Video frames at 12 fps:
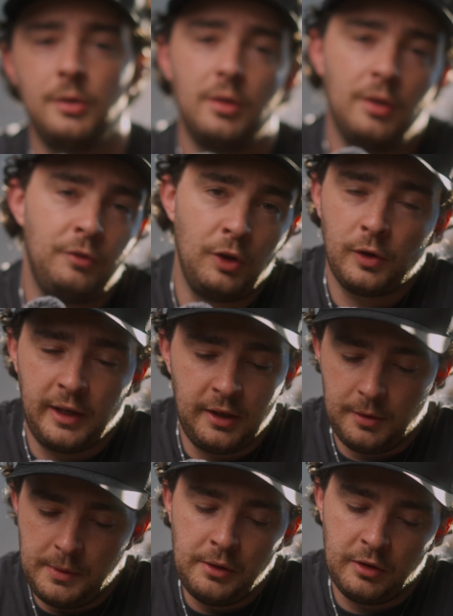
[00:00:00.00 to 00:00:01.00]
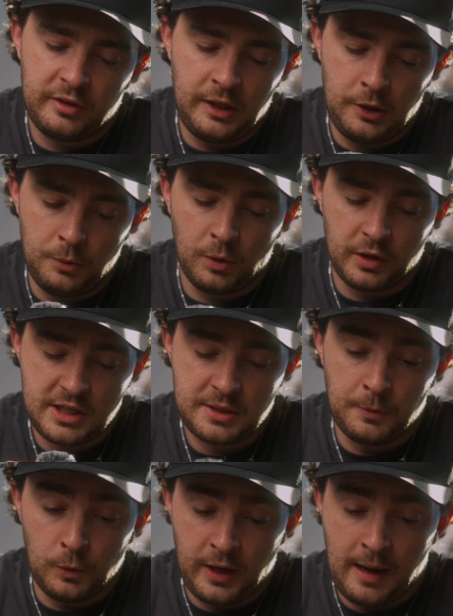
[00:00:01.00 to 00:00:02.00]
the vlogging community who want a
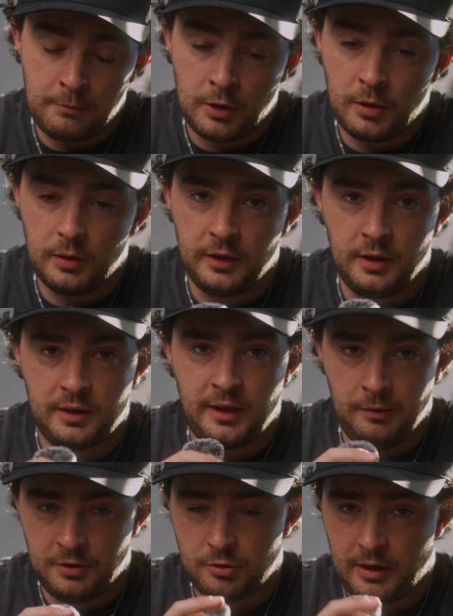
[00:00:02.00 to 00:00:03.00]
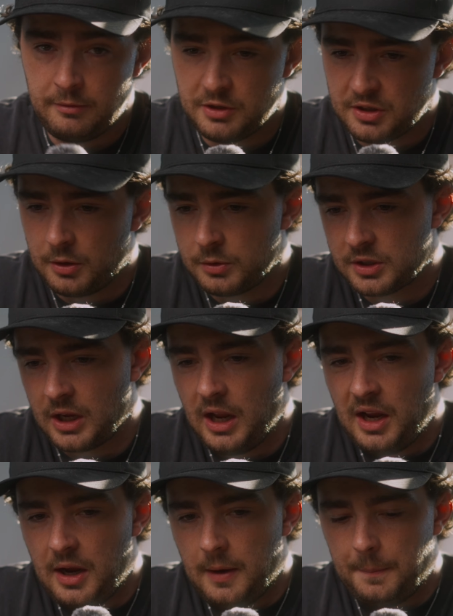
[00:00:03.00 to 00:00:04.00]
small camera that gives great results.
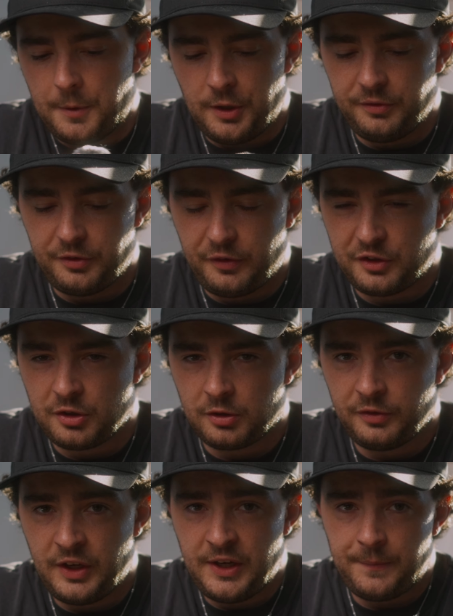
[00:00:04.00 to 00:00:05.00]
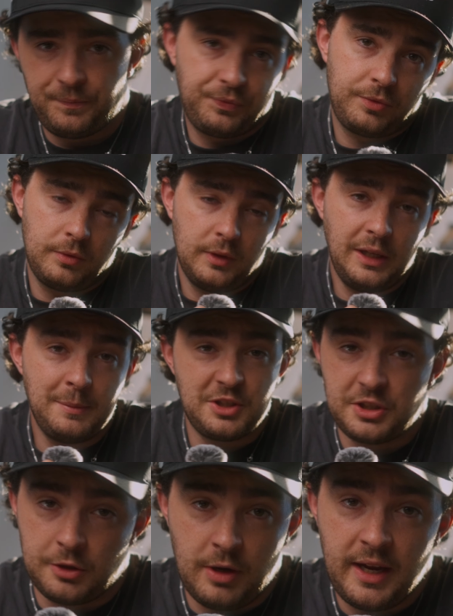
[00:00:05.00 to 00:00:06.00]
But for photography, the
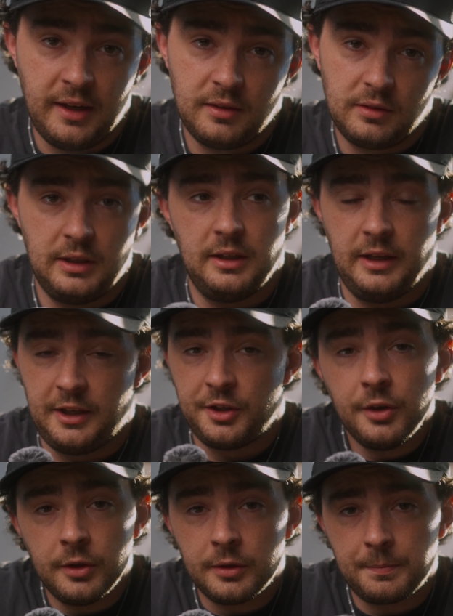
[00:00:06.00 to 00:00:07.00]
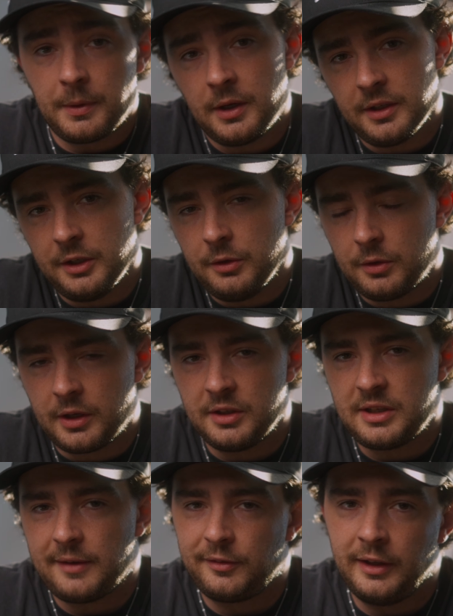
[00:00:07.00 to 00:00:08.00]
images are great, they're good, but you can
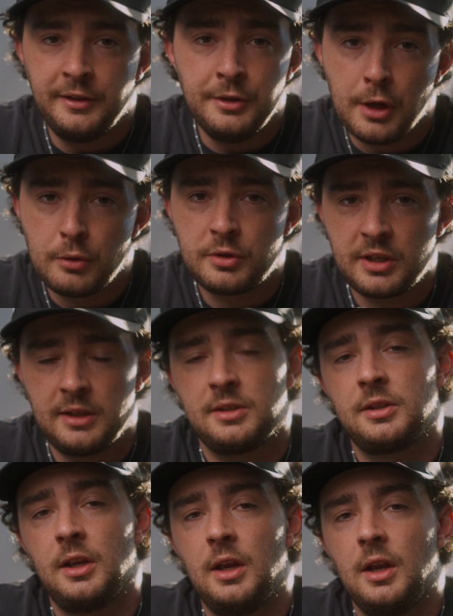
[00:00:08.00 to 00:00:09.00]
definitely notice